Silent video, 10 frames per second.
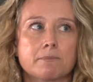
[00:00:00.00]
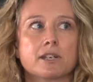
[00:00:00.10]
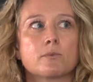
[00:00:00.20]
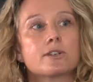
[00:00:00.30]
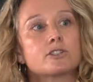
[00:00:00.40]

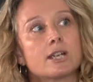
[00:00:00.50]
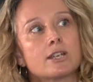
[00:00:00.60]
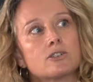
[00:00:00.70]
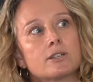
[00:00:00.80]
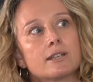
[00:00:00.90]
that if we're
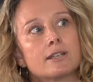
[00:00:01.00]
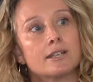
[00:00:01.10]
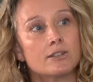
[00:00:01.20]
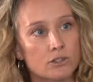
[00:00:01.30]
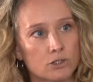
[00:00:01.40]
changing
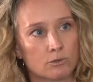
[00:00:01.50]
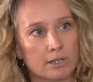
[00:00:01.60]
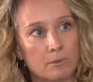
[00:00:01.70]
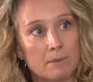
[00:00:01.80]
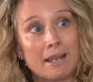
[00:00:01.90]

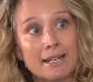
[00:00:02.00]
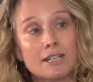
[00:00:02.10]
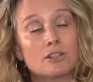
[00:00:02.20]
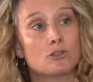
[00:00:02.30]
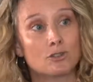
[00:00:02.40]
industry, we may
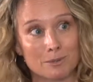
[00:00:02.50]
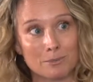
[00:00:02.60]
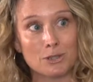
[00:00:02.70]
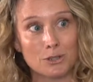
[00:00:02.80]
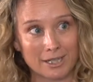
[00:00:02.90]
need to do
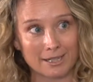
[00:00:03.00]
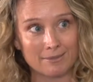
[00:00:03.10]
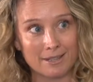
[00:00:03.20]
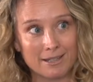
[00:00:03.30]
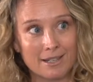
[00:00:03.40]
some learning.
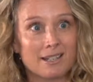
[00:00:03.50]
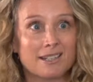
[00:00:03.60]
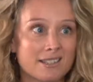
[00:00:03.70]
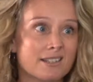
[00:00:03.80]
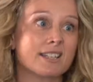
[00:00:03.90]

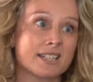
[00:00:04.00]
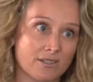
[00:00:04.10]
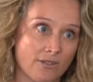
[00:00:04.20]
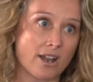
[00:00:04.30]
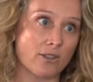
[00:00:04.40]
Let's
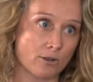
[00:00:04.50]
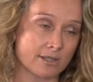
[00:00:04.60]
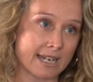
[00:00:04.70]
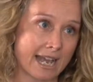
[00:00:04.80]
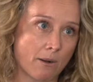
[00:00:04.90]
identify
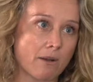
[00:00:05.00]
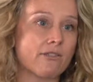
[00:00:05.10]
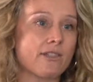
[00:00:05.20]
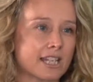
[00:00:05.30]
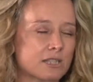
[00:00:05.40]
those now.
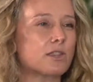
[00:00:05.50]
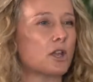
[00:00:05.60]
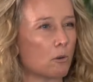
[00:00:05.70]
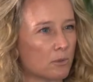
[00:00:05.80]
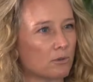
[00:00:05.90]
That's the
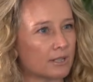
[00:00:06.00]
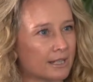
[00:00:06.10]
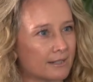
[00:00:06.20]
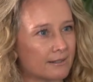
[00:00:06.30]
help you'll need.